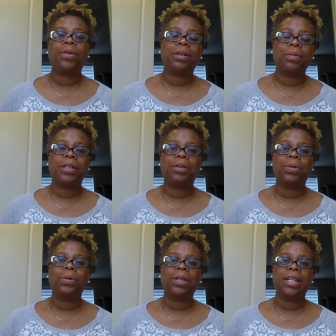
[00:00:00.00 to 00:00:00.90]
really really
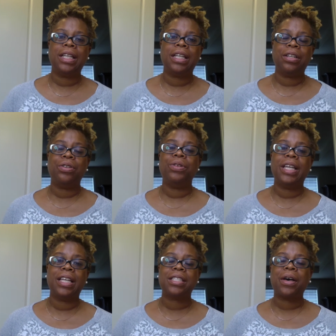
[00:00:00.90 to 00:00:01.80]
cool and neat and
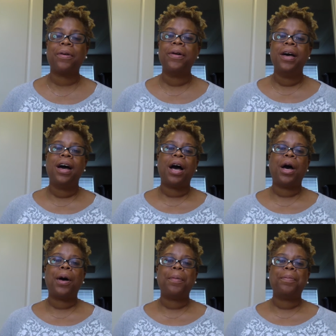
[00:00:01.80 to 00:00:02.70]
unique so
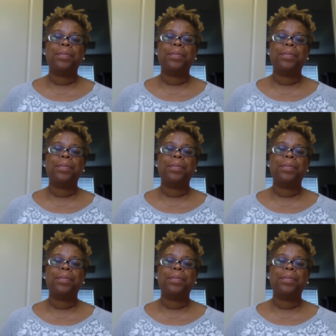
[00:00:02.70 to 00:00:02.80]
um,